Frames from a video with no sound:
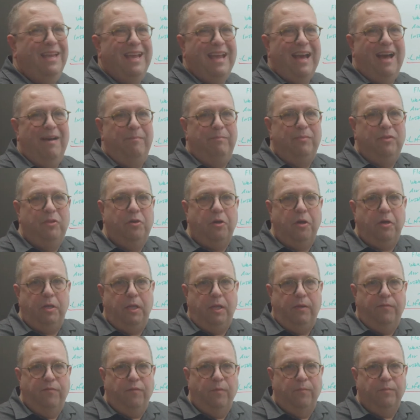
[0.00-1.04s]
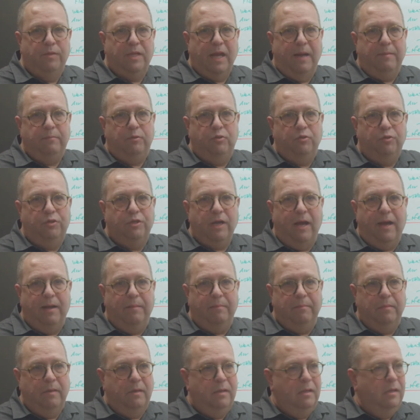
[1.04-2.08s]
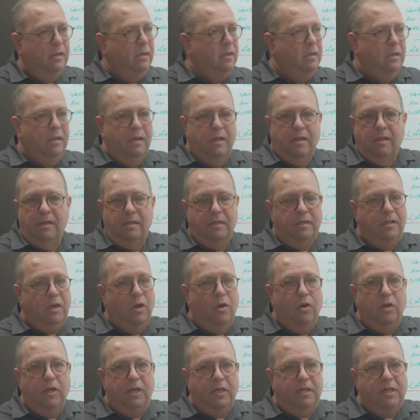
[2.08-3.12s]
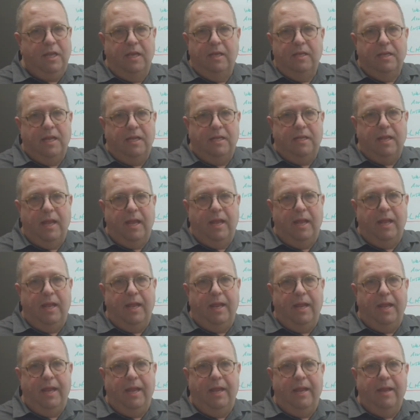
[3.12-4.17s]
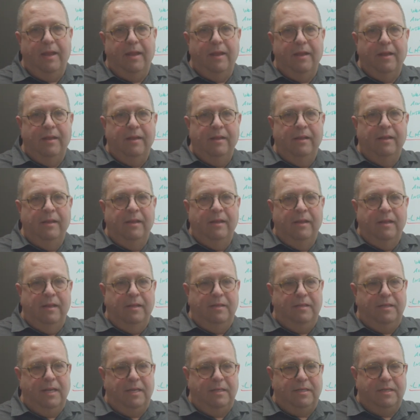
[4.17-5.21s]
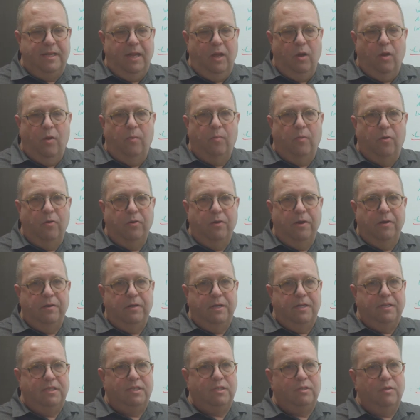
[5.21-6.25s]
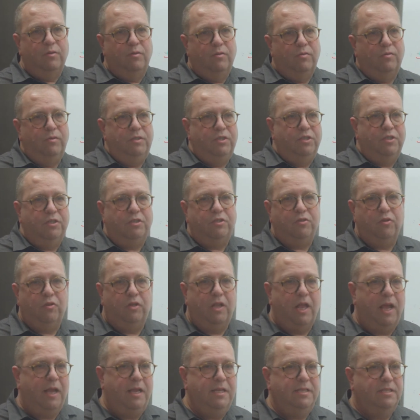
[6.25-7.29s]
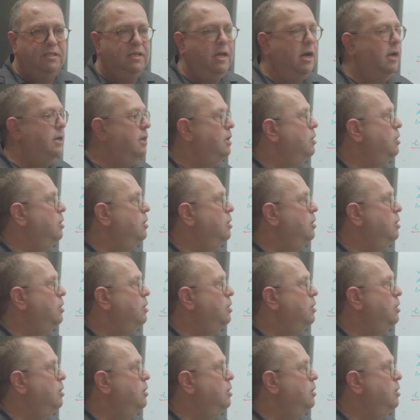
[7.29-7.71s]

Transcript: become dirty from time to time. The only thing that the homeowner needs to do is just to take his